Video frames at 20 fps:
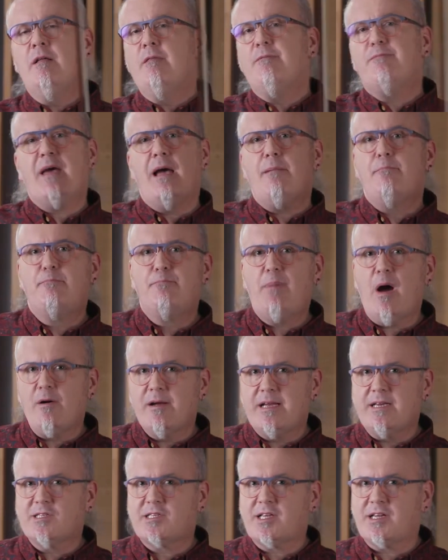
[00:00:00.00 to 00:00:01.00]
They're
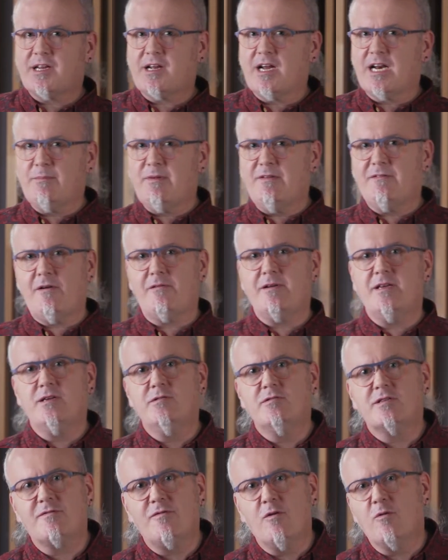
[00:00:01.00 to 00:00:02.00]
bowings that are going to be very
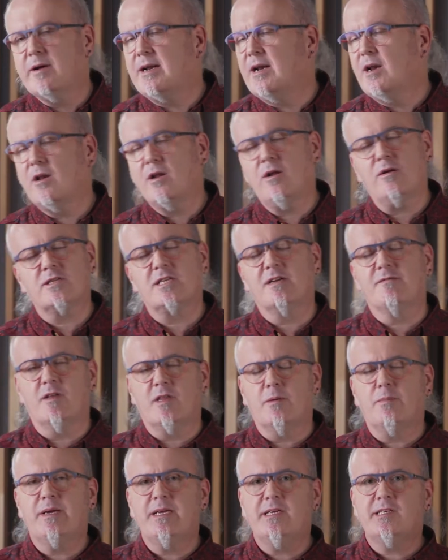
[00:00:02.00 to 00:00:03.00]
useful in lots of other
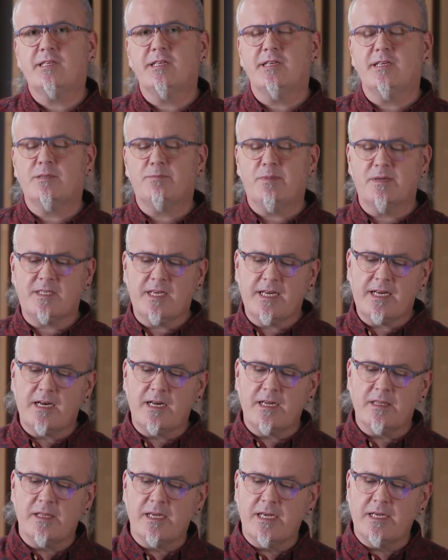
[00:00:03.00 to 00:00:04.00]
pieces,
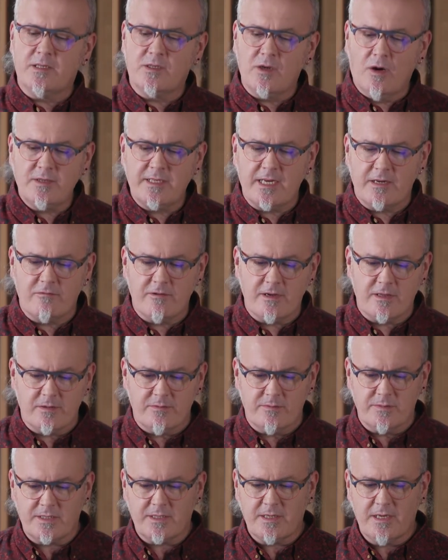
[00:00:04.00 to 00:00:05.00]
particularly the dotted
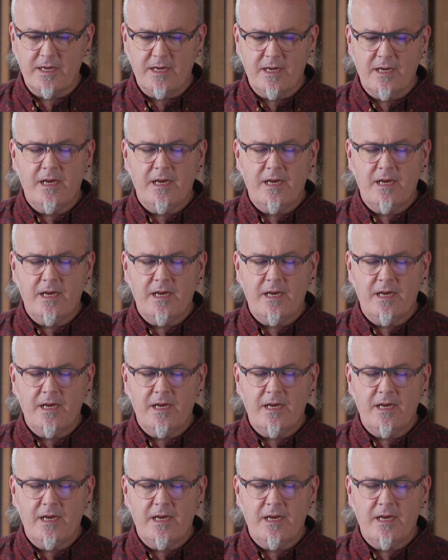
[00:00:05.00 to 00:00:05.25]
rhythms.